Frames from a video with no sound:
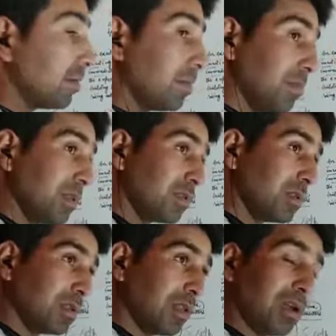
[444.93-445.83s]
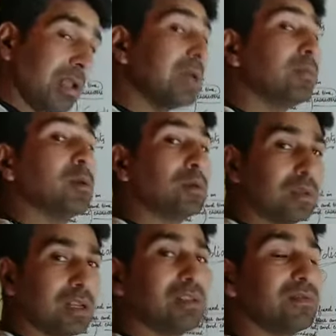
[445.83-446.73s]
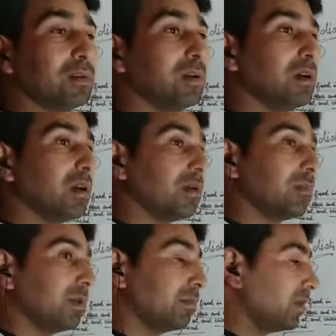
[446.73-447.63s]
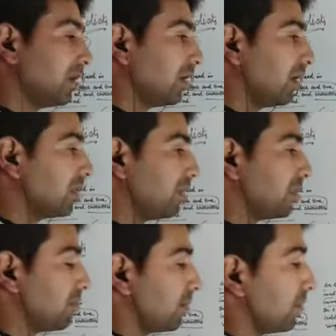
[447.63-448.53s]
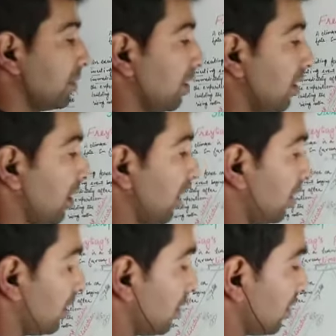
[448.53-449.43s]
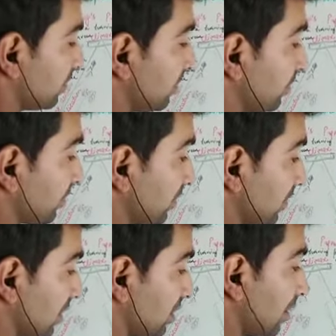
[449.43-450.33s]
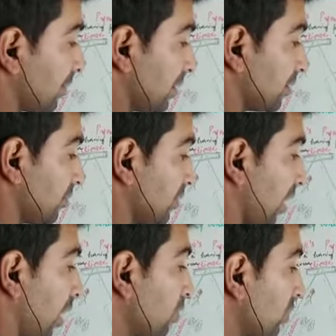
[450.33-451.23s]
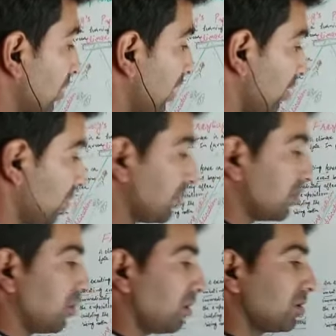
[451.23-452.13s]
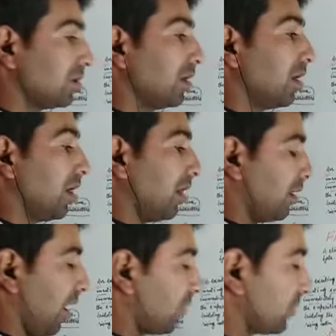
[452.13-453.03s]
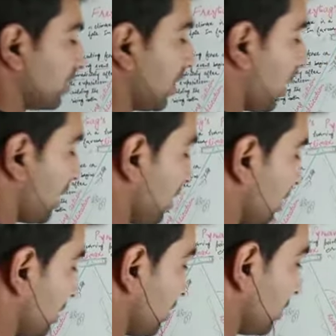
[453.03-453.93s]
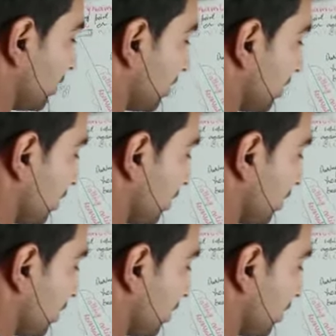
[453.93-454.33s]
they are able to deliver a baby, a healthy baby, and this happens without the help of the doctor. And after that, there